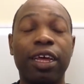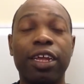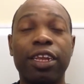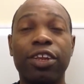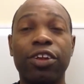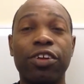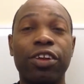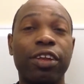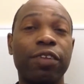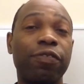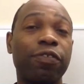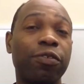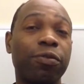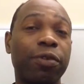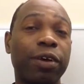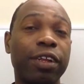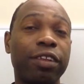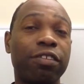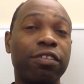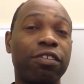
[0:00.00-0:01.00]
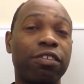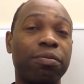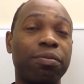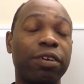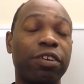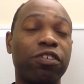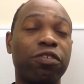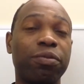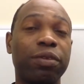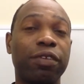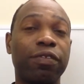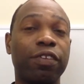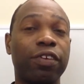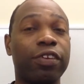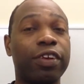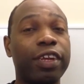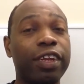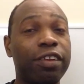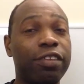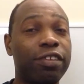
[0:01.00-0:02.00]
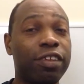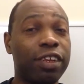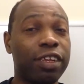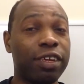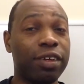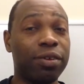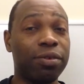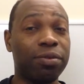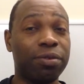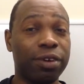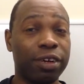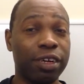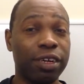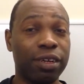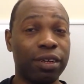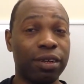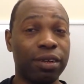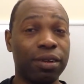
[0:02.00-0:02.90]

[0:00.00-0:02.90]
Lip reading: Their different weights is a measurement of their density, right?